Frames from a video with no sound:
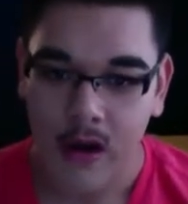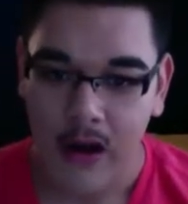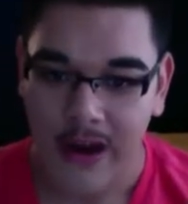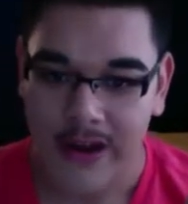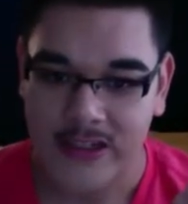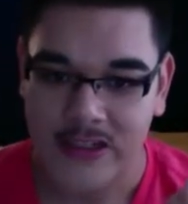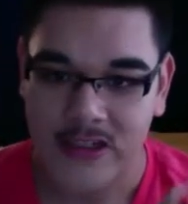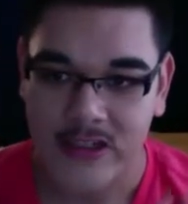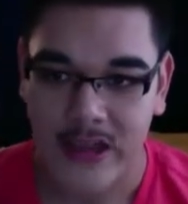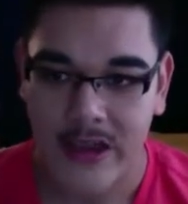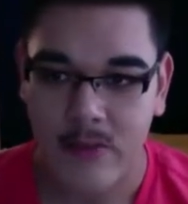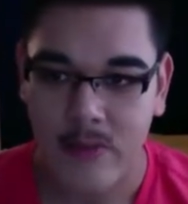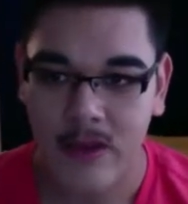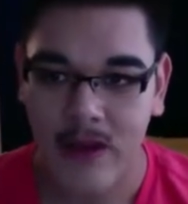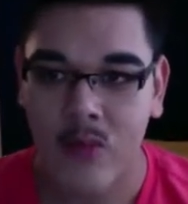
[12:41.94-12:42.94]

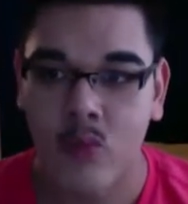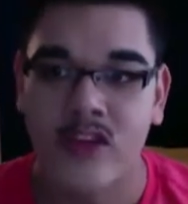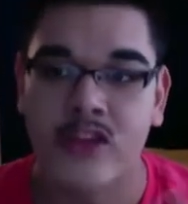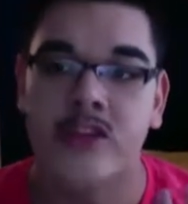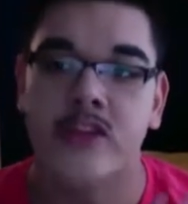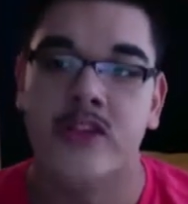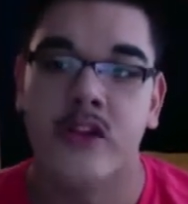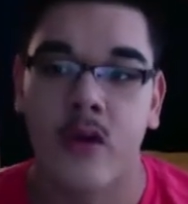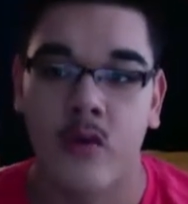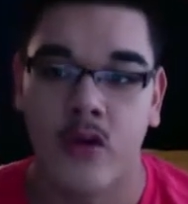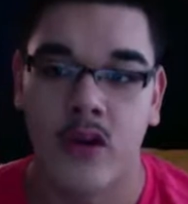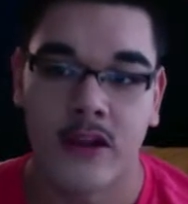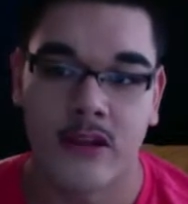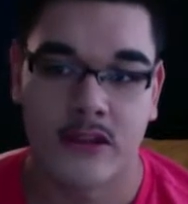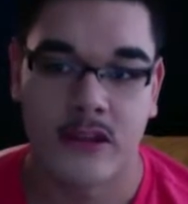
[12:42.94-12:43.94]
excitement, and we just know we're
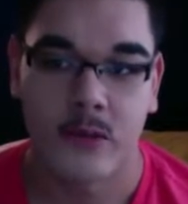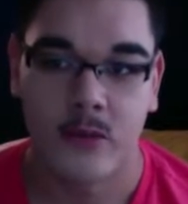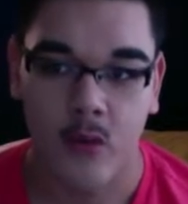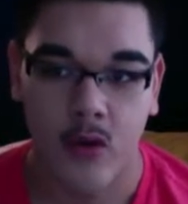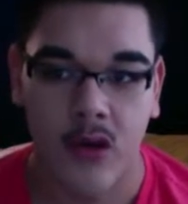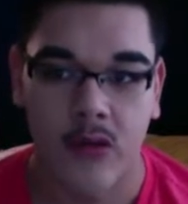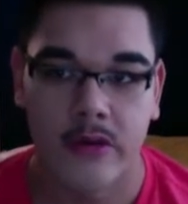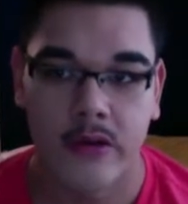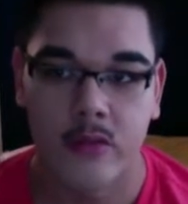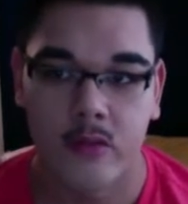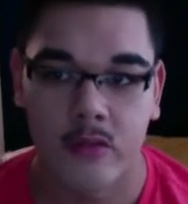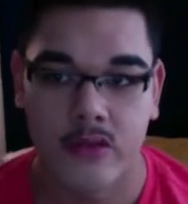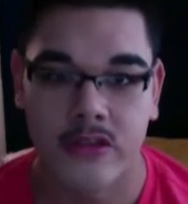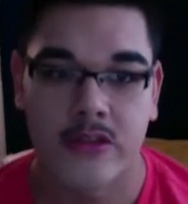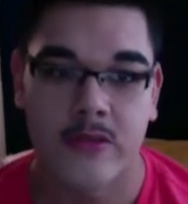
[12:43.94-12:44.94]
getting some quality
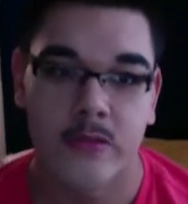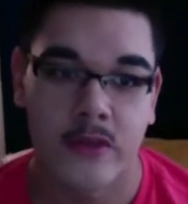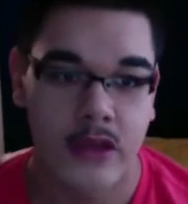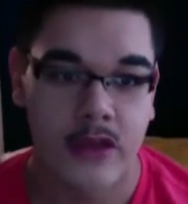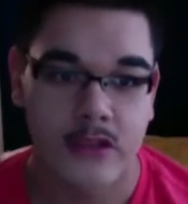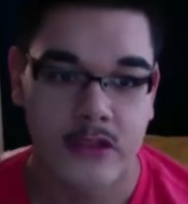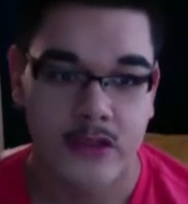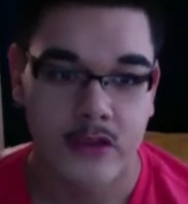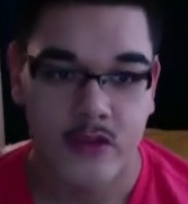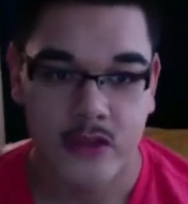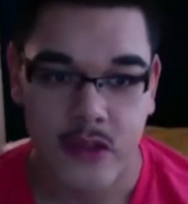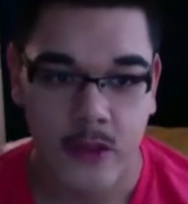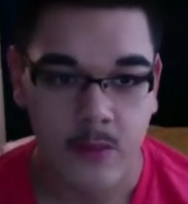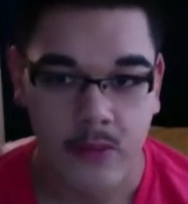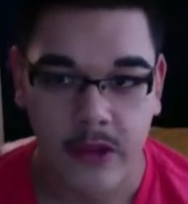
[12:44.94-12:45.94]
when we see Beyonce do
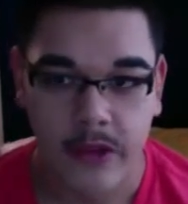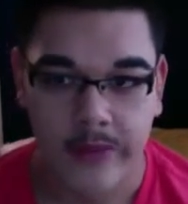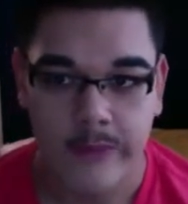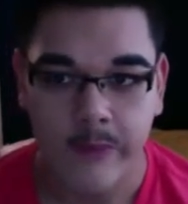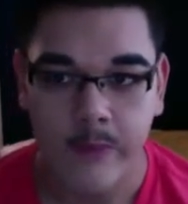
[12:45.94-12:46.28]
something.